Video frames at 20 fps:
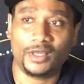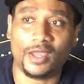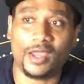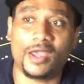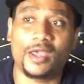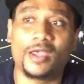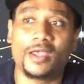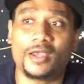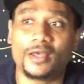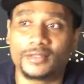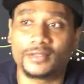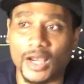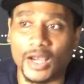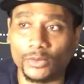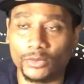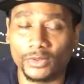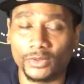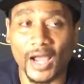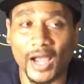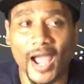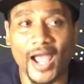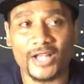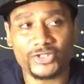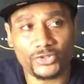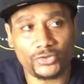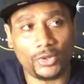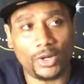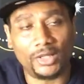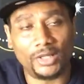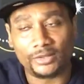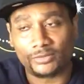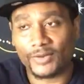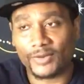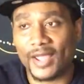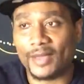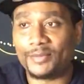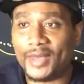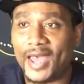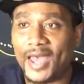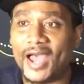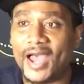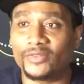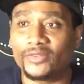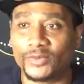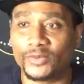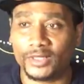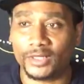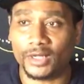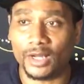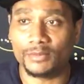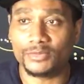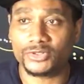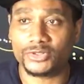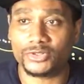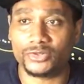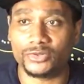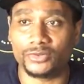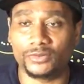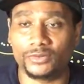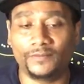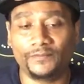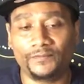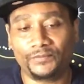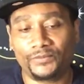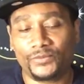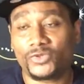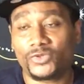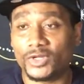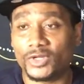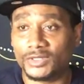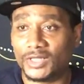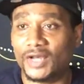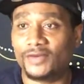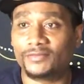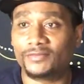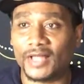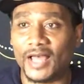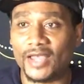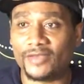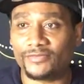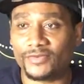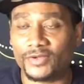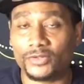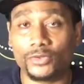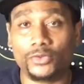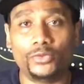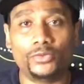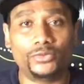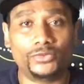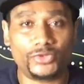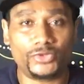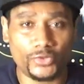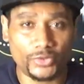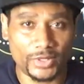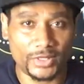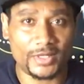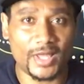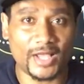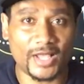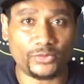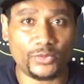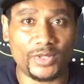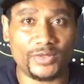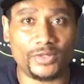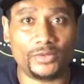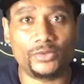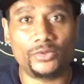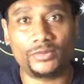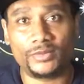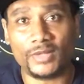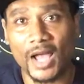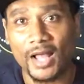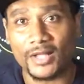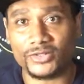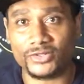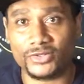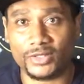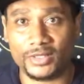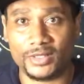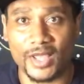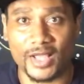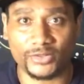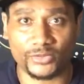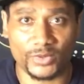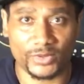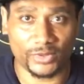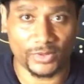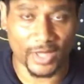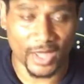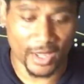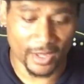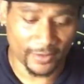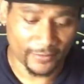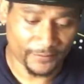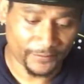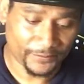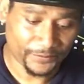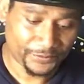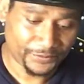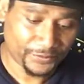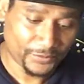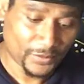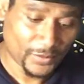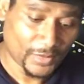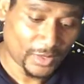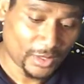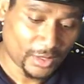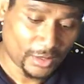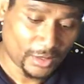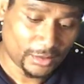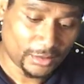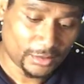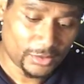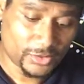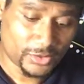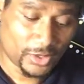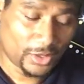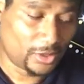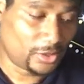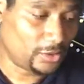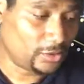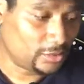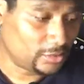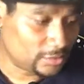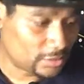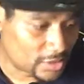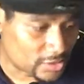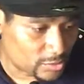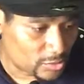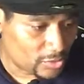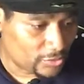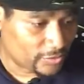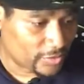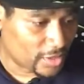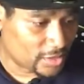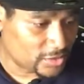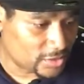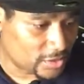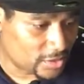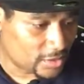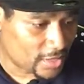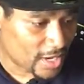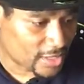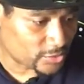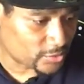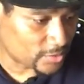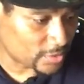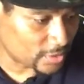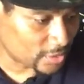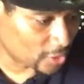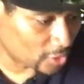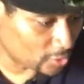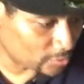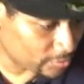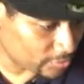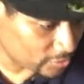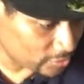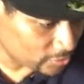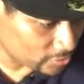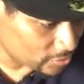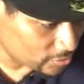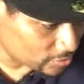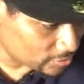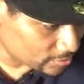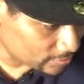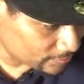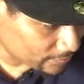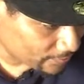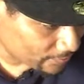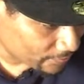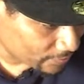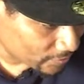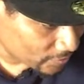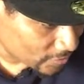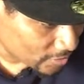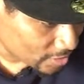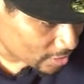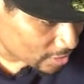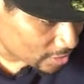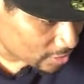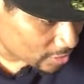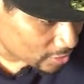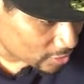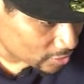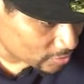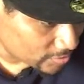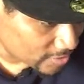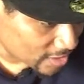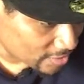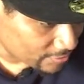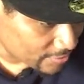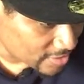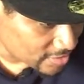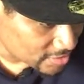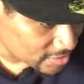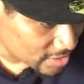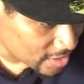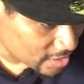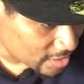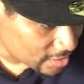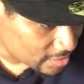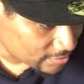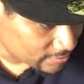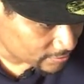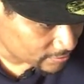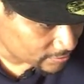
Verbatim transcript: and that will guide you on the right path when it comes to your love life and who to connect with and who not to connect with, okay? So let's move on to the next one. I hope you hope that resonated.